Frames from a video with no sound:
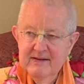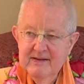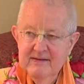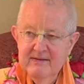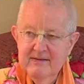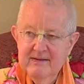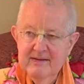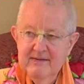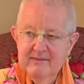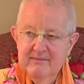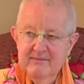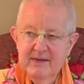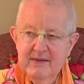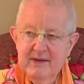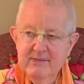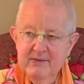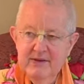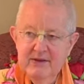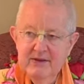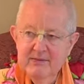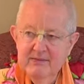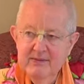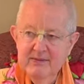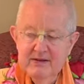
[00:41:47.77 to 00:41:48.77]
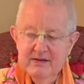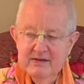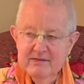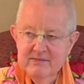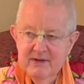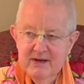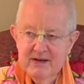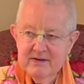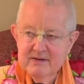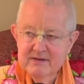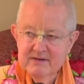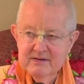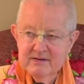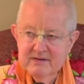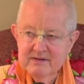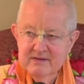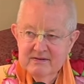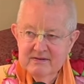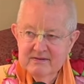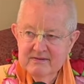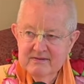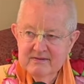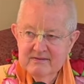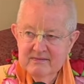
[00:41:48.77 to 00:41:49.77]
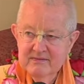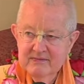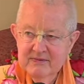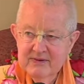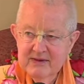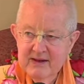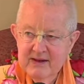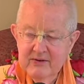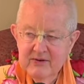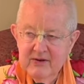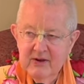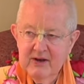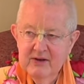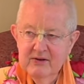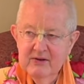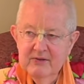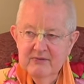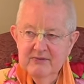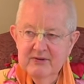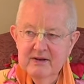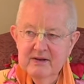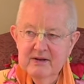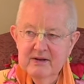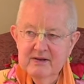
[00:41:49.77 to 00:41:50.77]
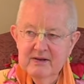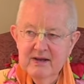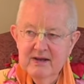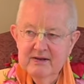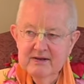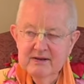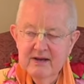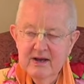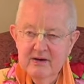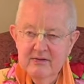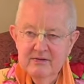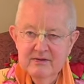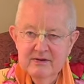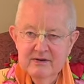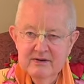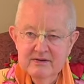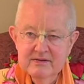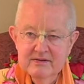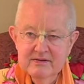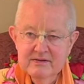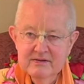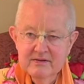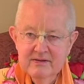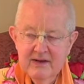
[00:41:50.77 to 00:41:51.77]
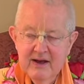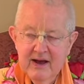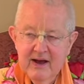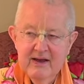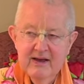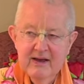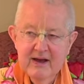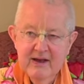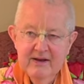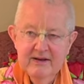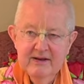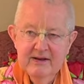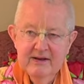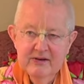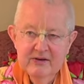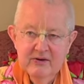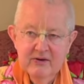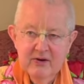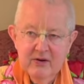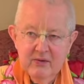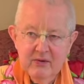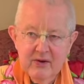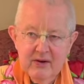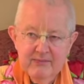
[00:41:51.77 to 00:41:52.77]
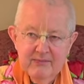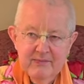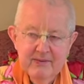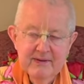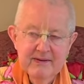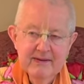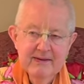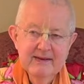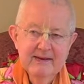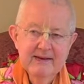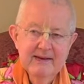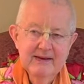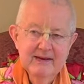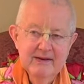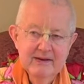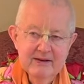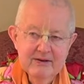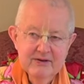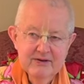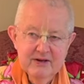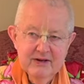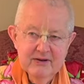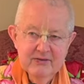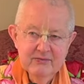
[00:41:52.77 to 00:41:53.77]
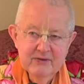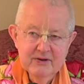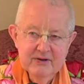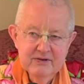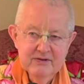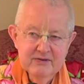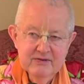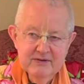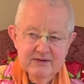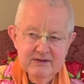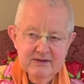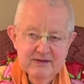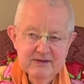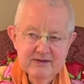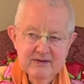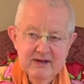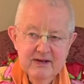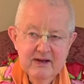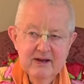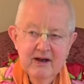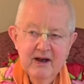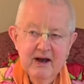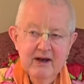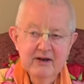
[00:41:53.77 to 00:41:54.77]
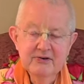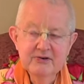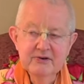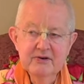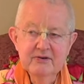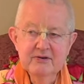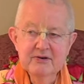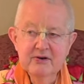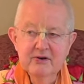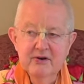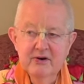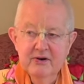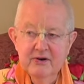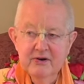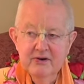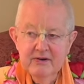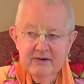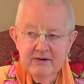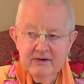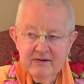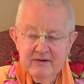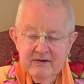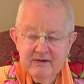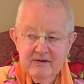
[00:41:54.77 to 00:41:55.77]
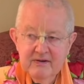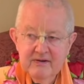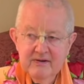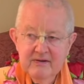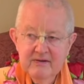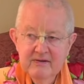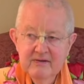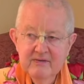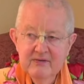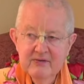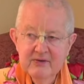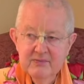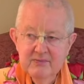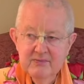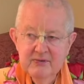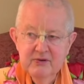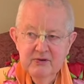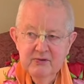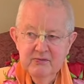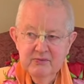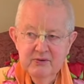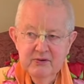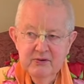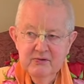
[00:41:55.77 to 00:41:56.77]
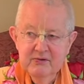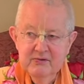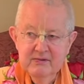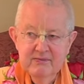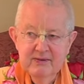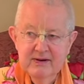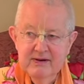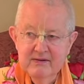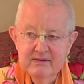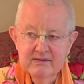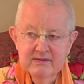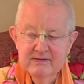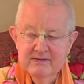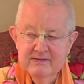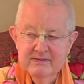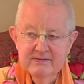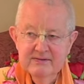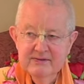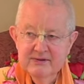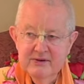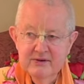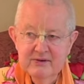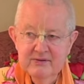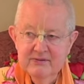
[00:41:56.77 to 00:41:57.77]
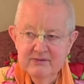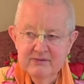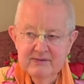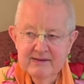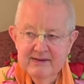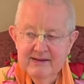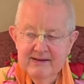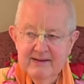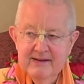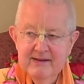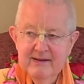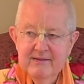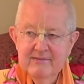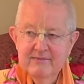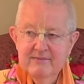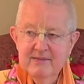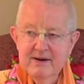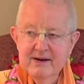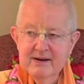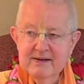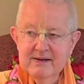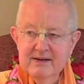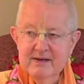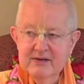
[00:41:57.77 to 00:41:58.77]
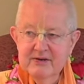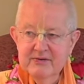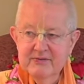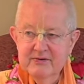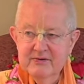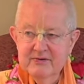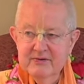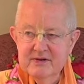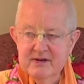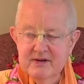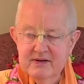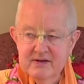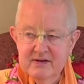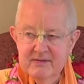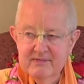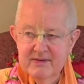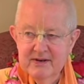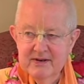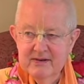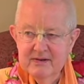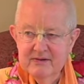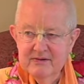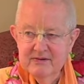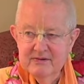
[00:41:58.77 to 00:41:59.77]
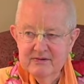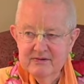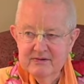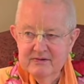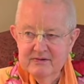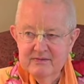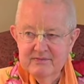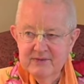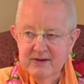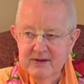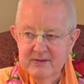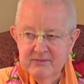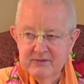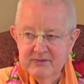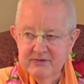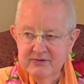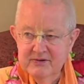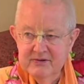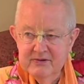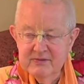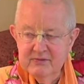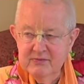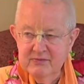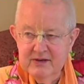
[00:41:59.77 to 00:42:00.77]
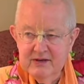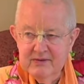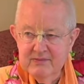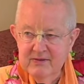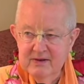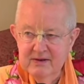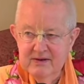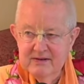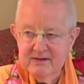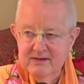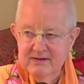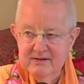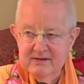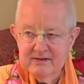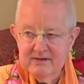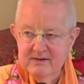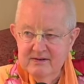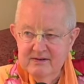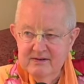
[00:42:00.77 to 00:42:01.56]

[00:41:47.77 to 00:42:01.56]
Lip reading: may be the best medicine. I mean, I know that that's how it is. I didn't grow up in India when you did. I certainly heard the poo-poo about, you know, bhakti is for sentimentalists and people just weak-minded, and